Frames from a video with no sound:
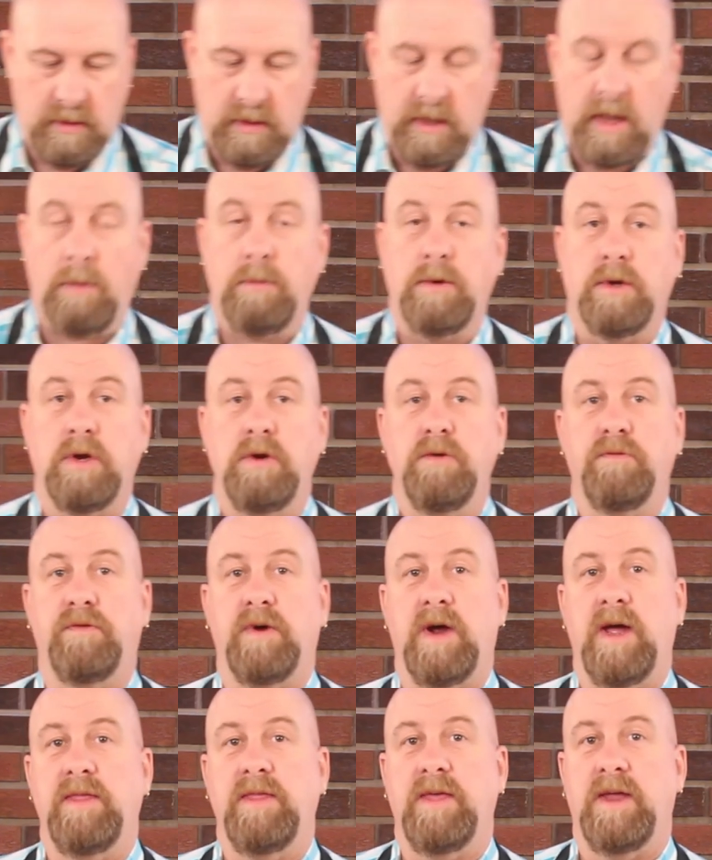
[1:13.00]
And we're going to
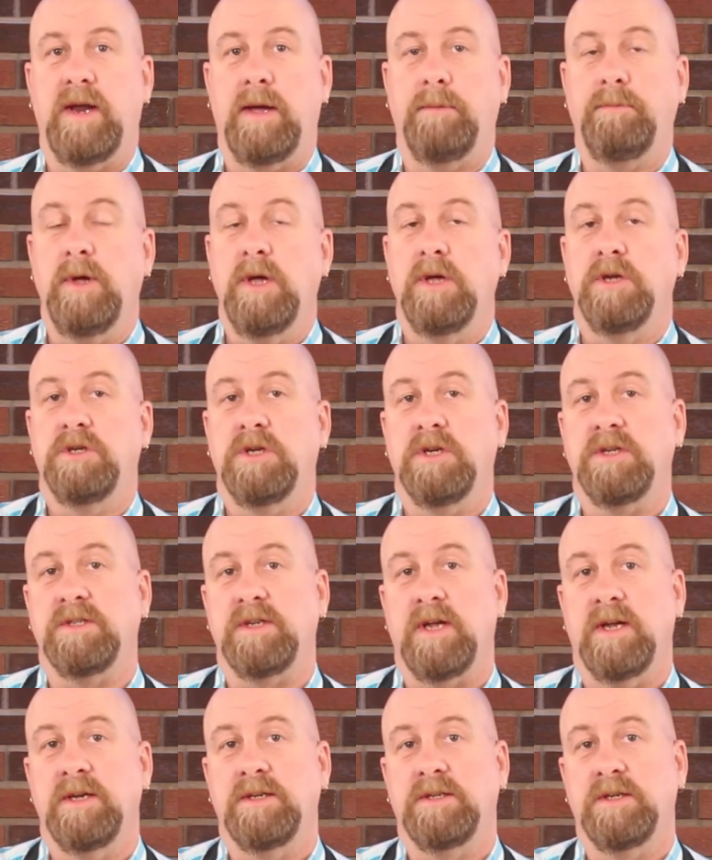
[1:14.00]
fry that up just
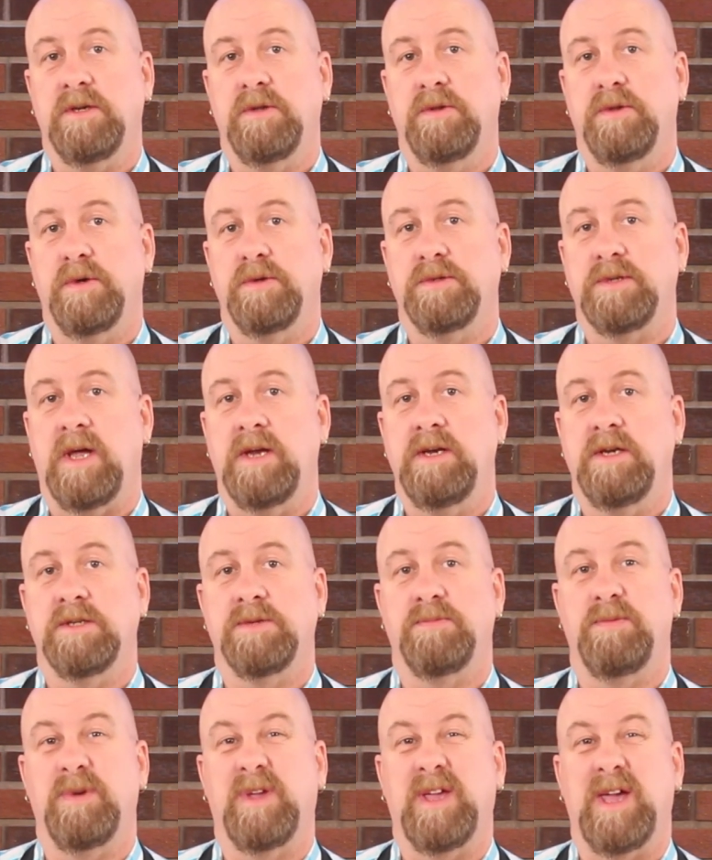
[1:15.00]
until those
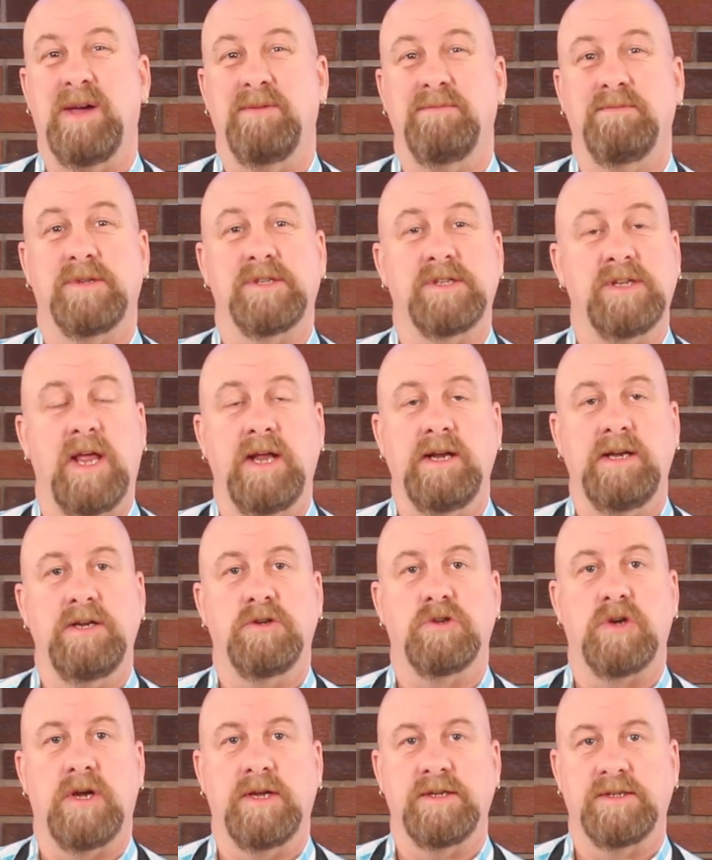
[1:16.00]
onions become slightly
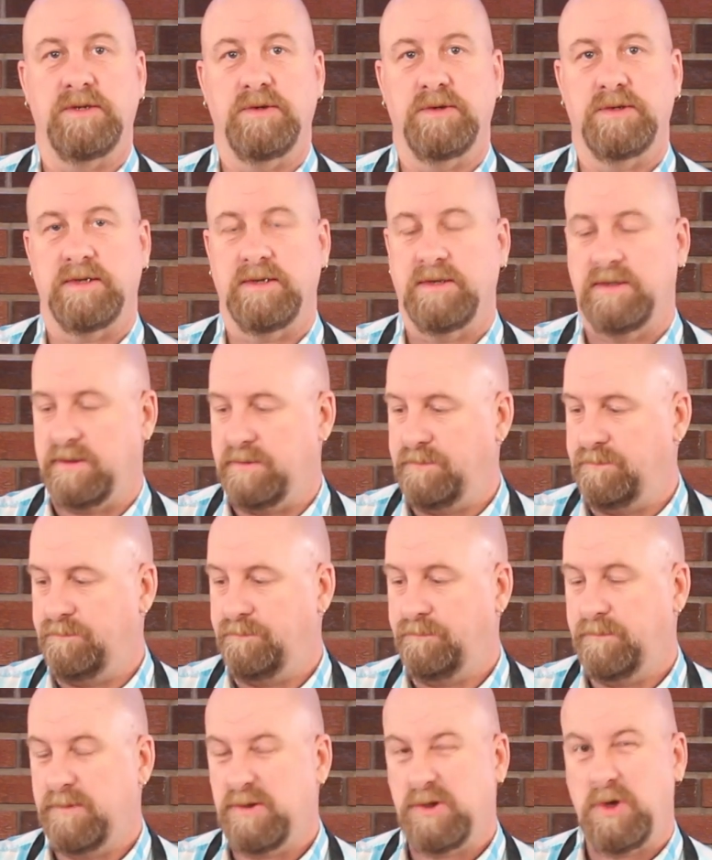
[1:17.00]
translucent.
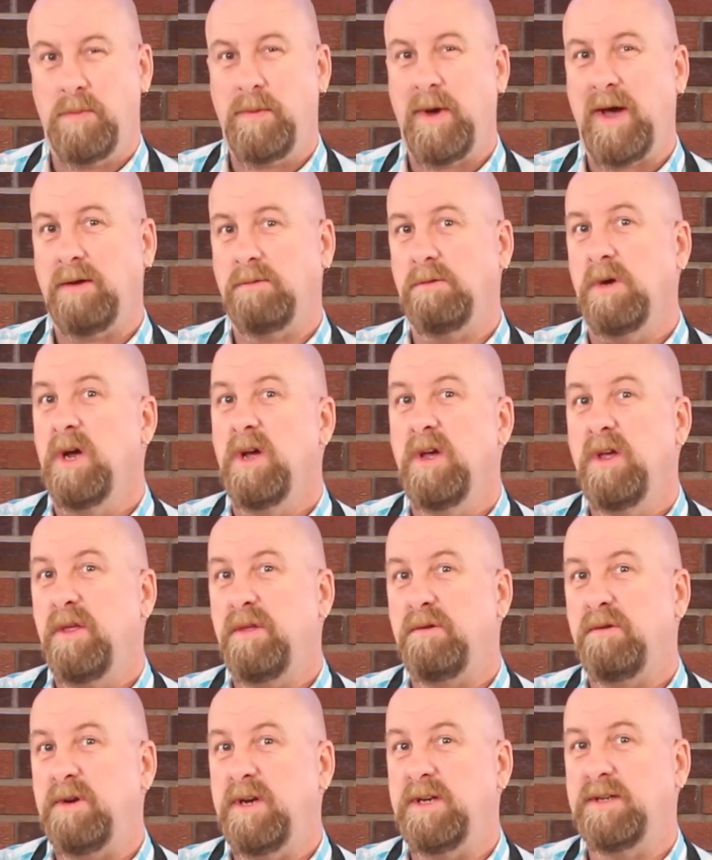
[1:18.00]
So about
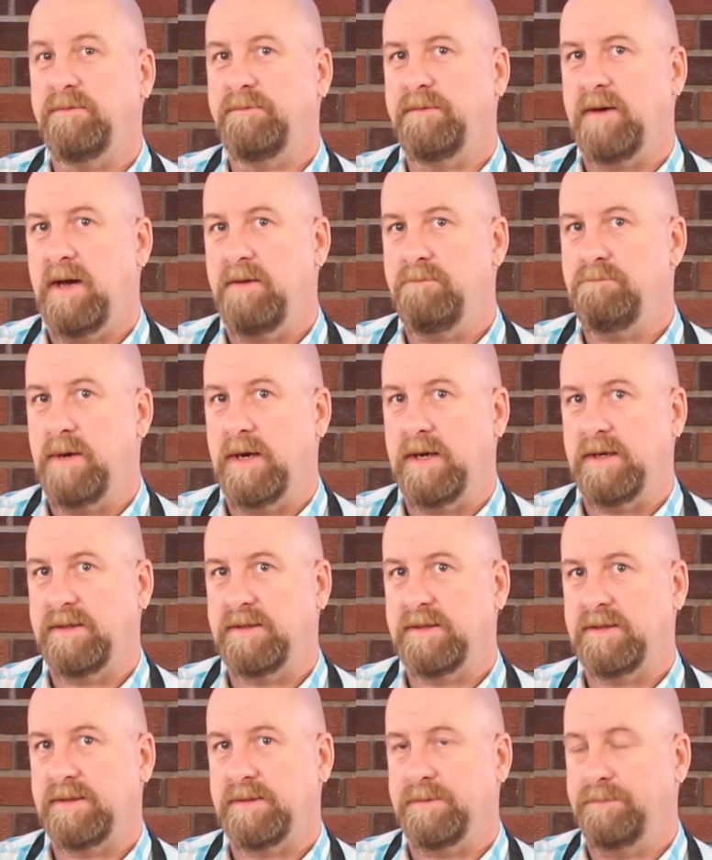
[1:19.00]
3 to 5
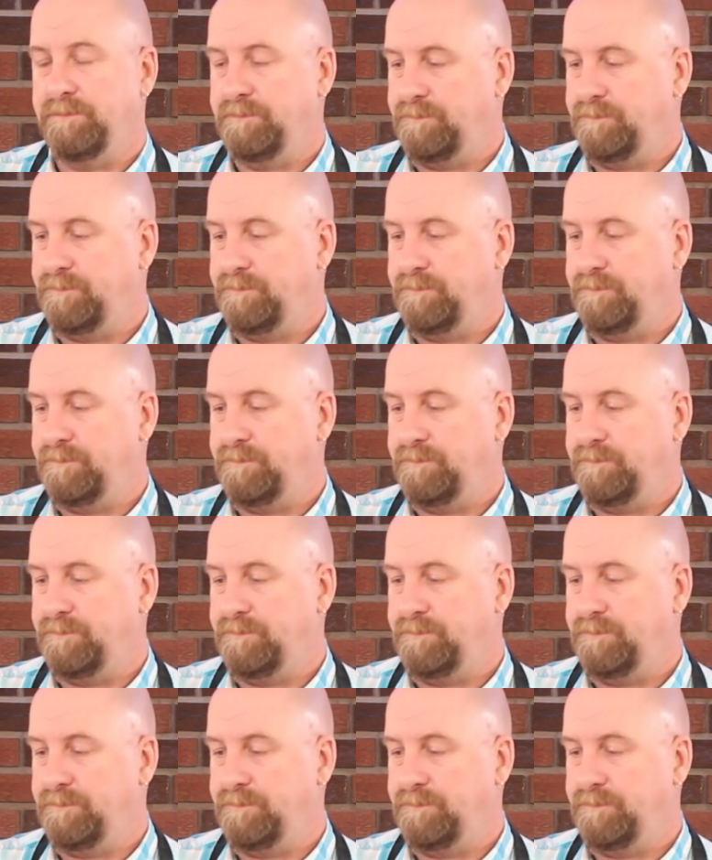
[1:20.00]
minutes.